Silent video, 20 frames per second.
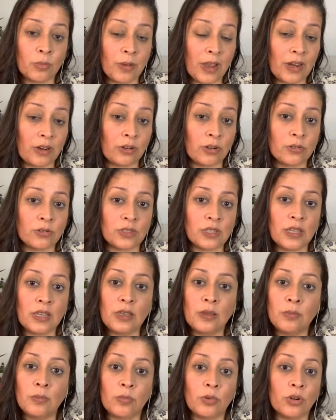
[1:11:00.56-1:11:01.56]
more micro
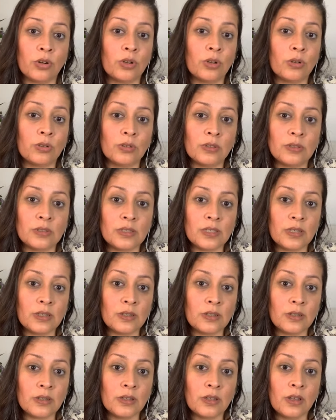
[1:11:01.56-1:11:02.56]
C, more golden
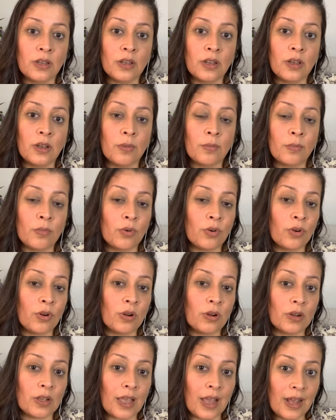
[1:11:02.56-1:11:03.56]
seal,
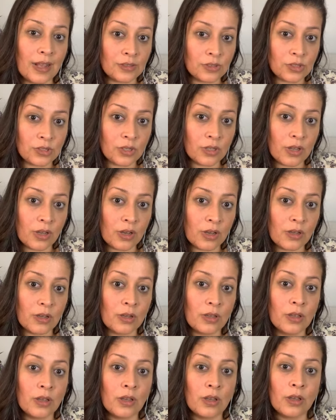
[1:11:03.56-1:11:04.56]
more cat's
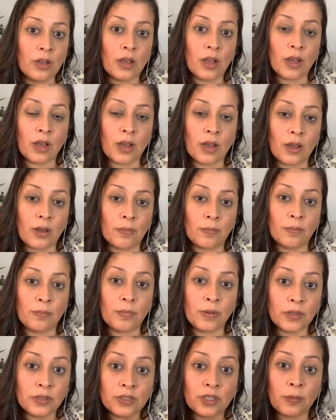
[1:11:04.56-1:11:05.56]
claw.
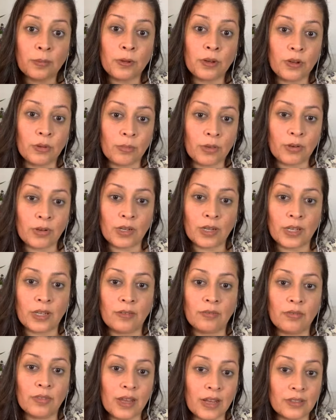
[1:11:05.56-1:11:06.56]
Um, build up your
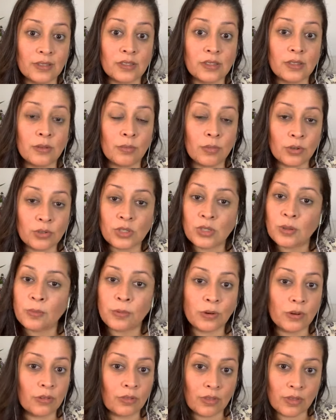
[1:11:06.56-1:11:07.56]
immunity. That's the most
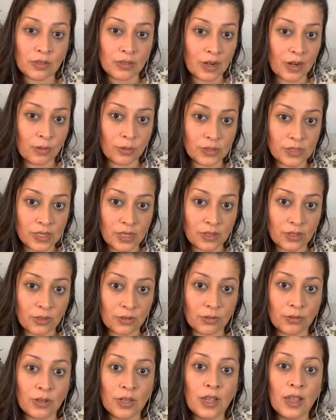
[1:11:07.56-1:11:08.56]
important thing that I will tell
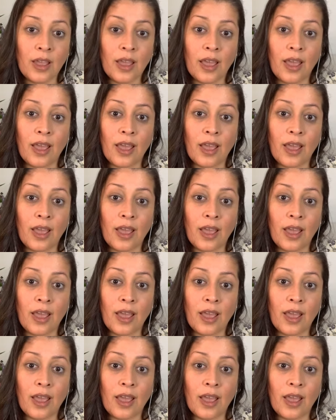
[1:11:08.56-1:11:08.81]
you.